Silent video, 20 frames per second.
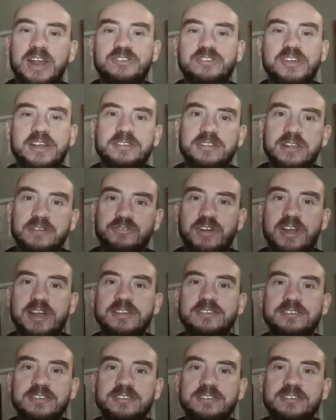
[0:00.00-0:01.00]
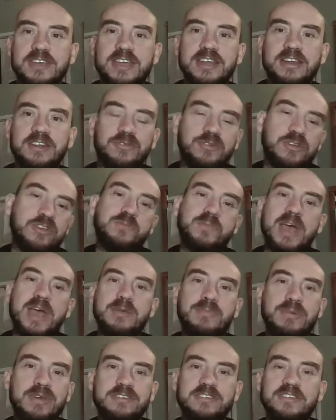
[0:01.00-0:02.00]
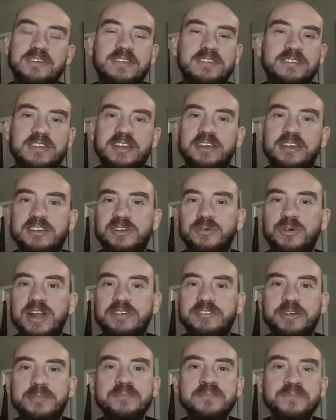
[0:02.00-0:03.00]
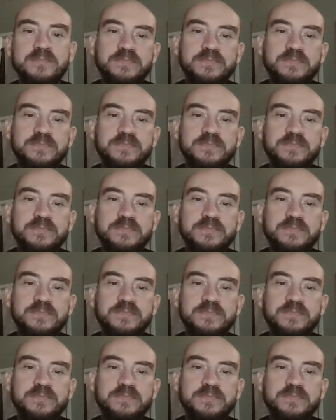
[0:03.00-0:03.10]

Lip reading: chatting to their friends and seeing whose baby is doing this and that, whatever.